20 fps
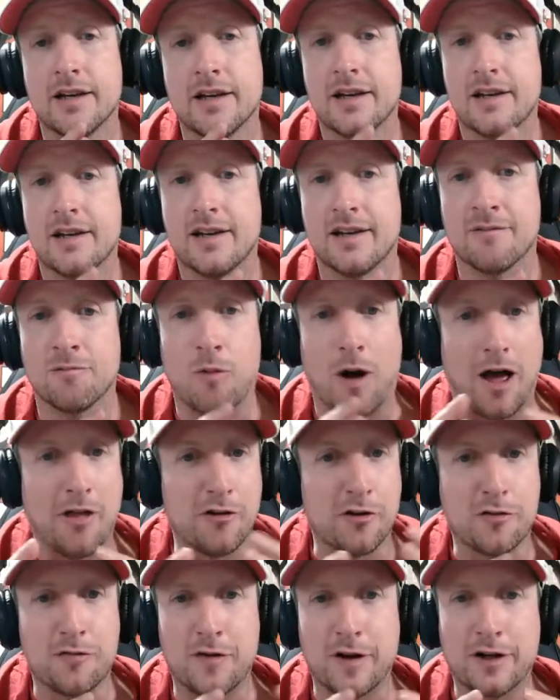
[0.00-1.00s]
while they're
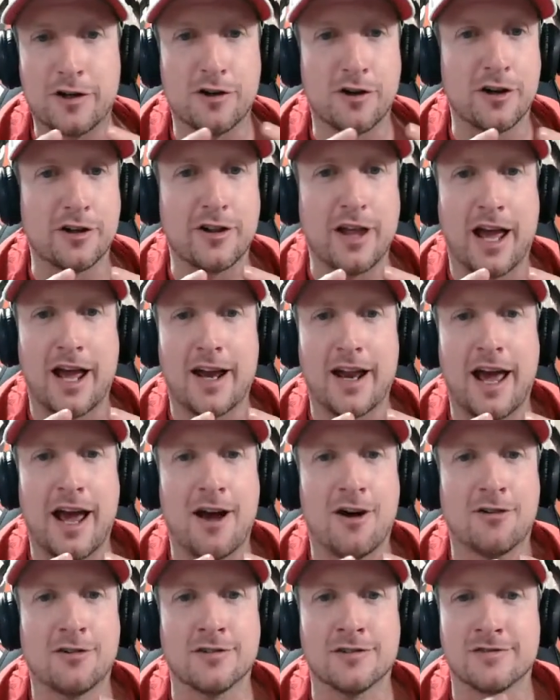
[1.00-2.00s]
figuring that
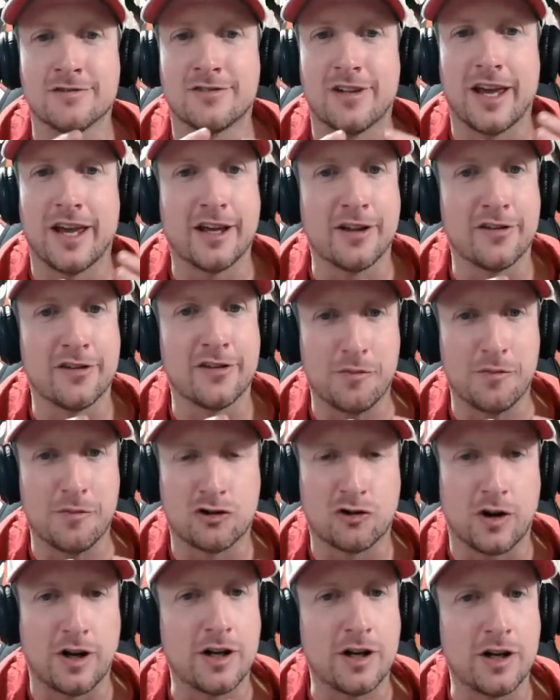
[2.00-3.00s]
out and taking some of the
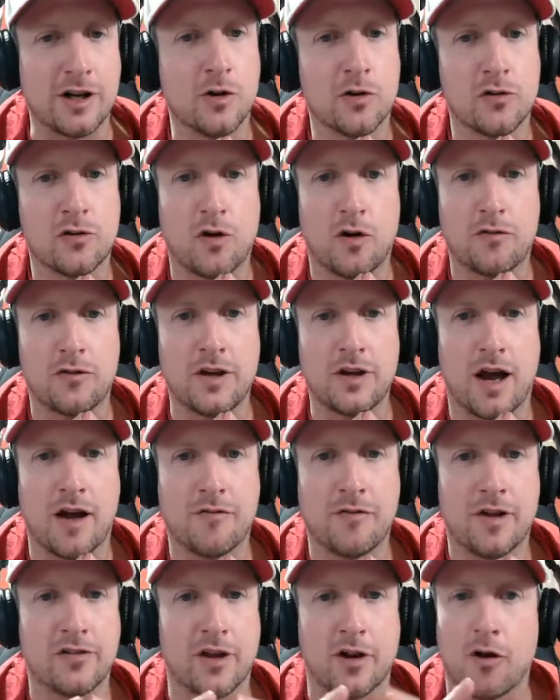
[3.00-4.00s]
training wheels off the
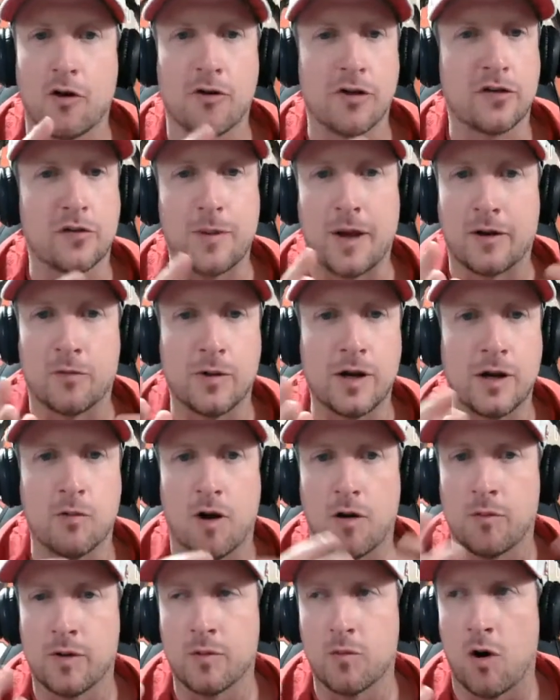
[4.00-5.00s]
offense, I don't expect week 1
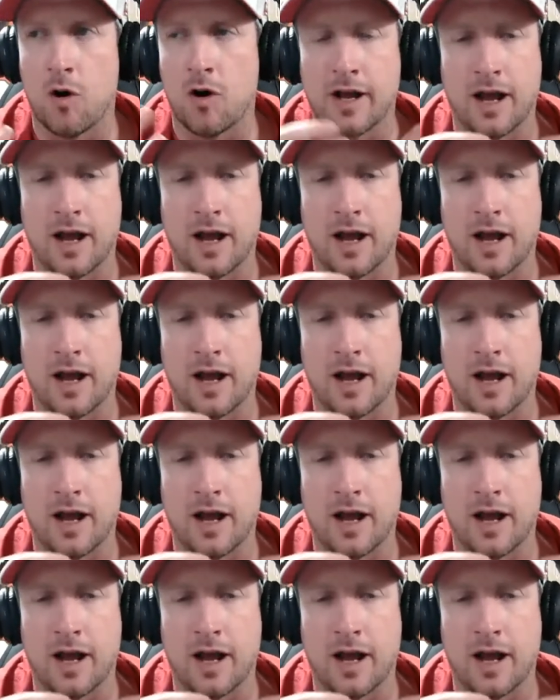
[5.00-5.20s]
we walk out and